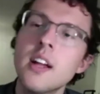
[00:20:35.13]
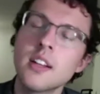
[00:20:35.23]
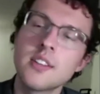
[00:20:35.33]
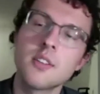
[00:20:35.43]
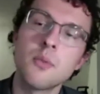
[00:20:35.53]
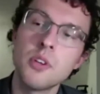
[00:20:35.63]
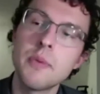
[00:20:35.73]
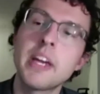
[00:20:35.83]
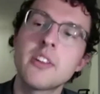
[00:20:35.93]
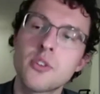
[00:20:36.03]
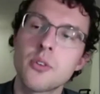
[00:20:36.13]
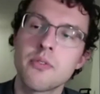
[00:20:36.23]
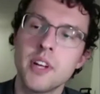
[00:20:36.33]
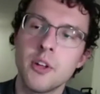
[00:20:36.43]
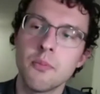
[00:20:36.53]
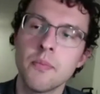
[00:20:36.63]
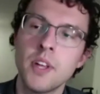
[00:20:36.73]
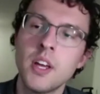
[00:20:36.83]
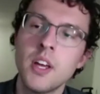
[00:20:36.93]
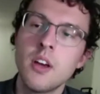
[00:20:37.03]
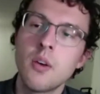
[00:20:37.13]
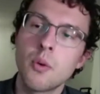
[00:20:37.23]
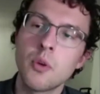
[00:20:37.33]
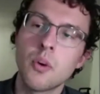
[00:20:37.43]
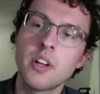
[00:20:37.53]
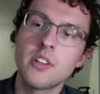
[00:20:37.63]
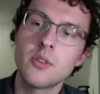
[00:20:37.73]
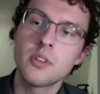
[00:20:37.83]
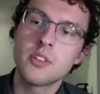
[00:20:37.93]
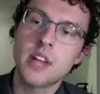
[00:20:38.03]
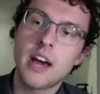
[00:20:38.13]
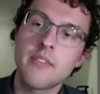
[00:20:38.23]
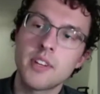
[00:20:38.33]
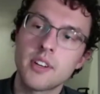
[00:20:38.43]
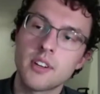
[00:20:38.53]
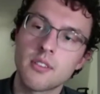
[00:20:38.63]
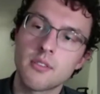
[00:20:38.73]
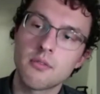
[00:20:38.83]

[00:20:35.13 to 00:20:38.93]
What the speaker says: listen, when you make a short film, what you want to do is have your